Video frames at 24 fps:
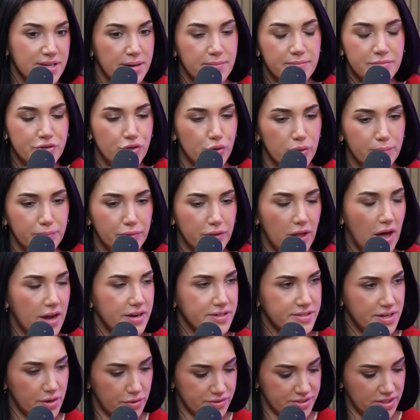I'm doing
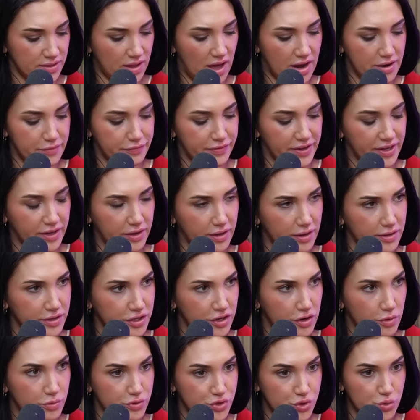Pilates now, it's a lot of like,
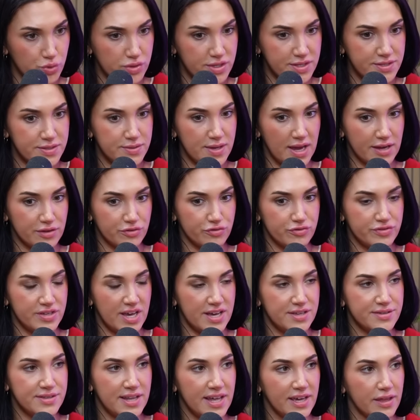do this
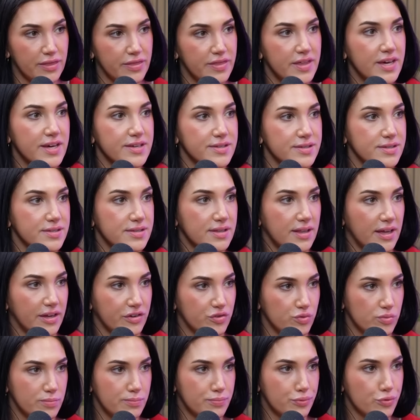exercise like this, like
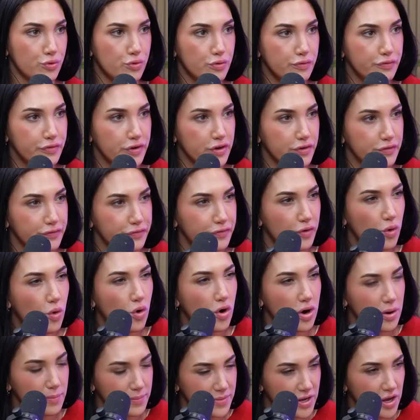to improve your
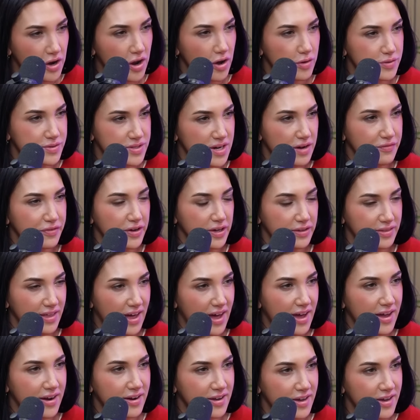form, stuff like that.